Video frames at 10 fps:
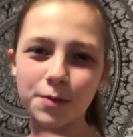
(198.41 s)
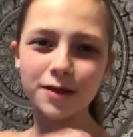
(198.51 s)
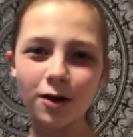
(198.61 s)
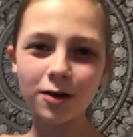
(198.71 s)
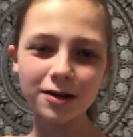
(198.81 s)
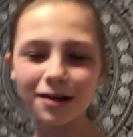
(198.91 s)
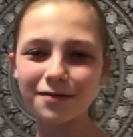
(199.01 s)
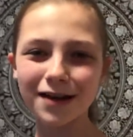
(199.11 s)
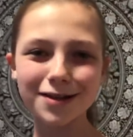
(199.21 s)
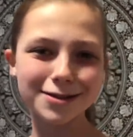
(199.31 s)
be long enough.
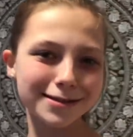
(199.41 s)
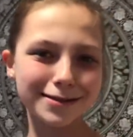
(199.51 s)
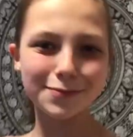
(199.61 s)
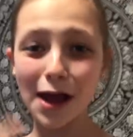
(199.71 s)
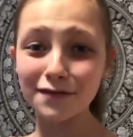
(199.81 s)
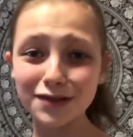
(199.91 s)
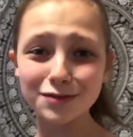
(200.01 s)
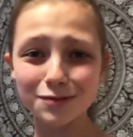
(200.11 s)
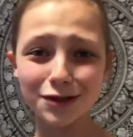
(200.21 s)
I just am having too